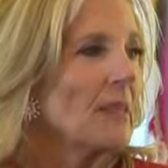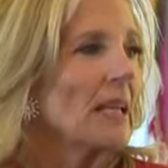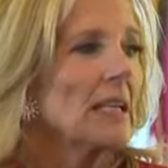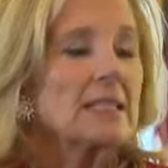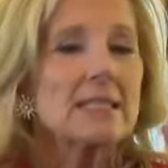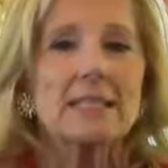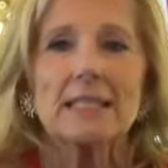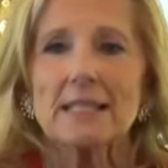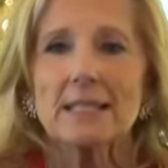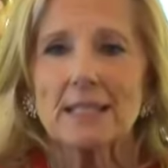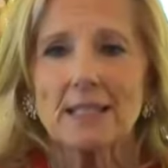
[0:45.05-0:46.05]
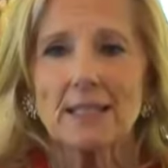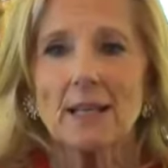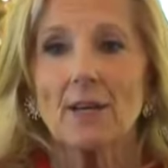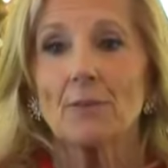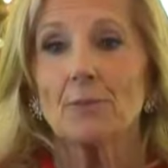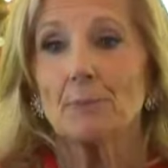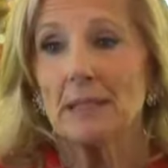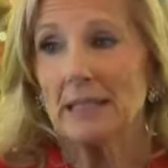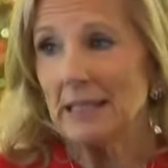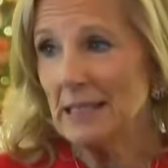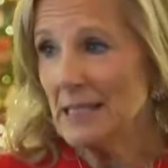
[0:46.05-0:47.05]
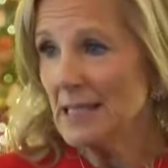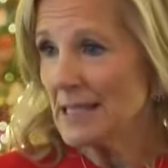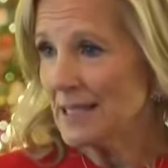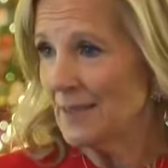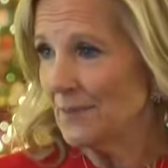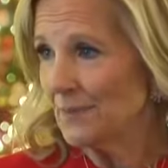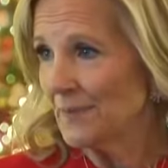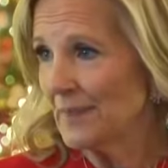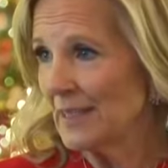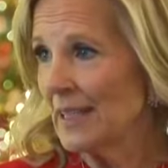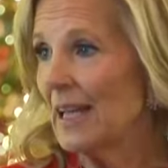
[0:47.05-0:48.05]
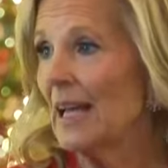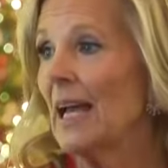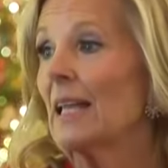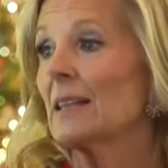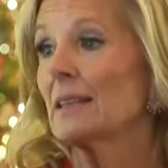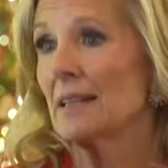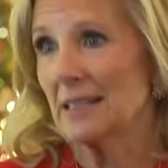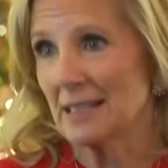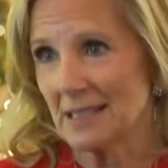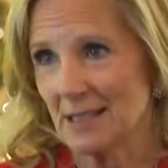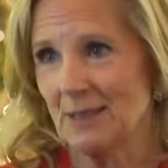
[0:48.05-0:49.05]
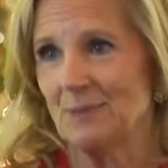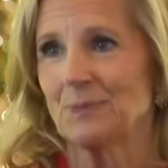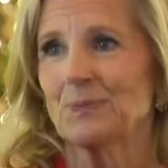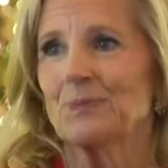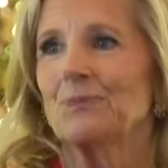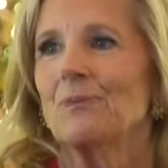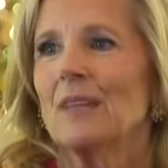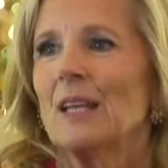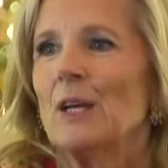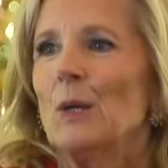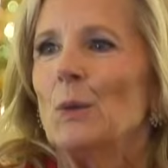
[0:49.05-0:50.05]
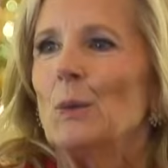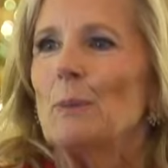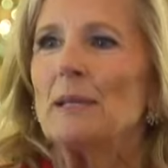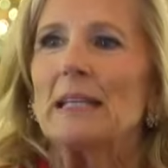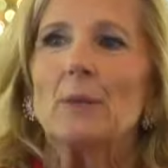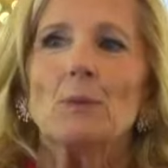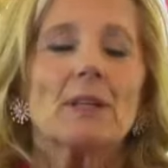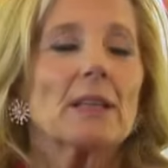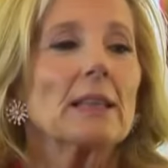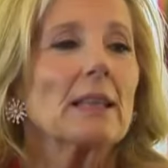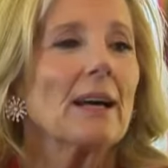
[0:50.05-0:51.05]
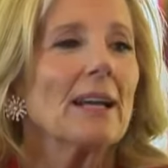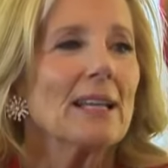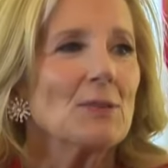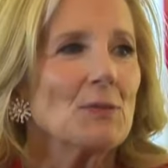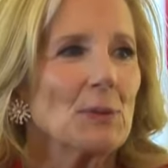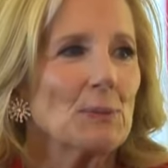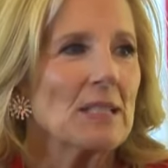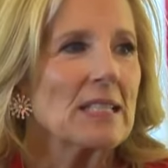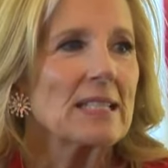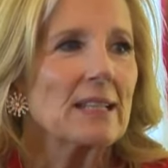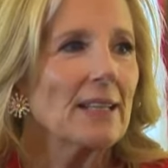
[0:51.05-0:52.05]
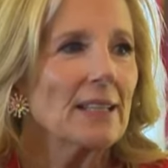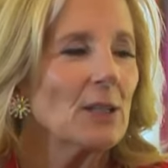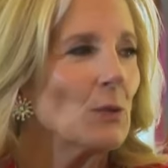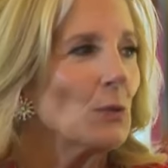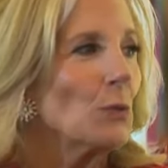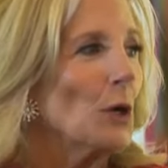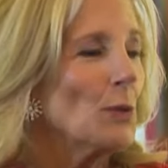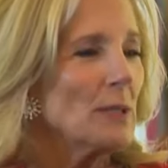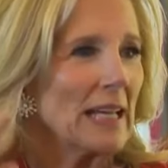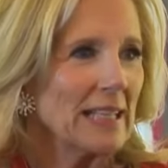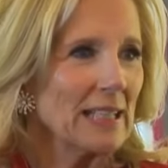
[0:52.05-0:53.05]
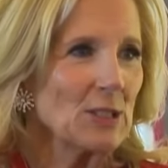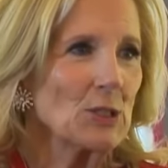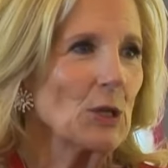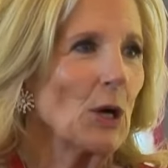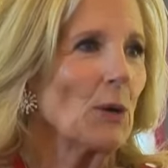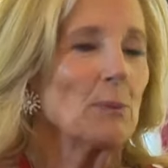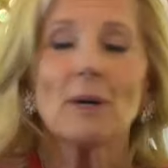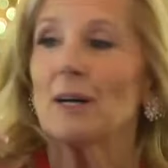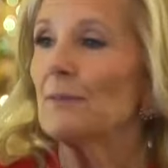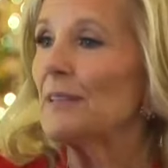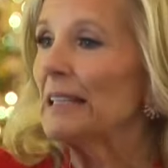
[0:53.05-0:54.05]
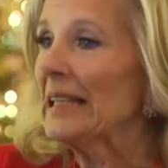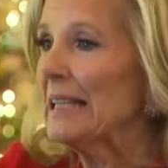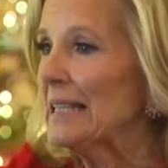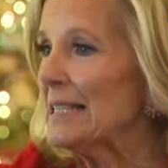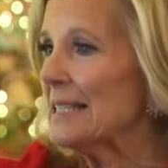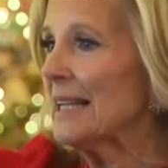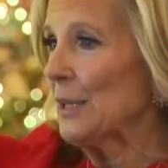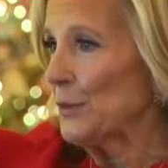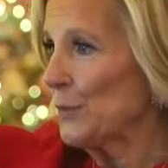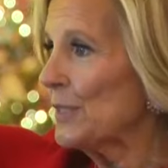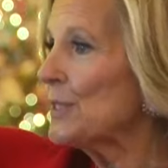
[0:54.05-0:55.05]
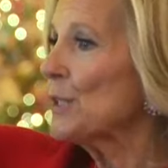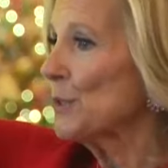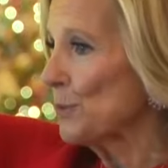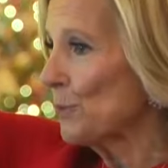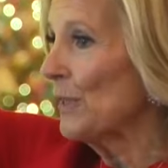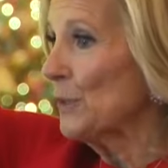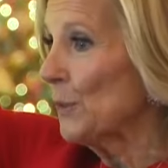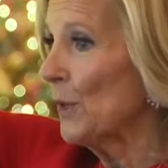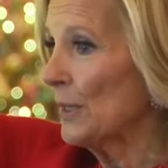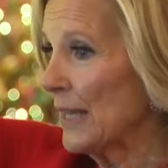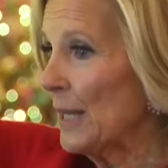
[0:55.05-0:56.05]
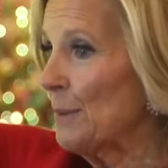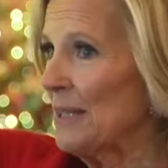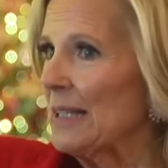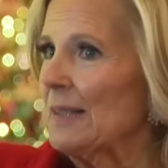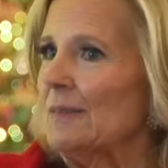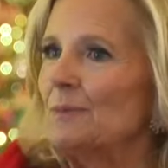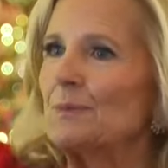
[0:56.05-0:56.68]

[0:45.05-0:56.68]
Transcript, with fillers: a season of peace and light. We begin with light from the stunning rotating star above the east entrance, is when you all came in.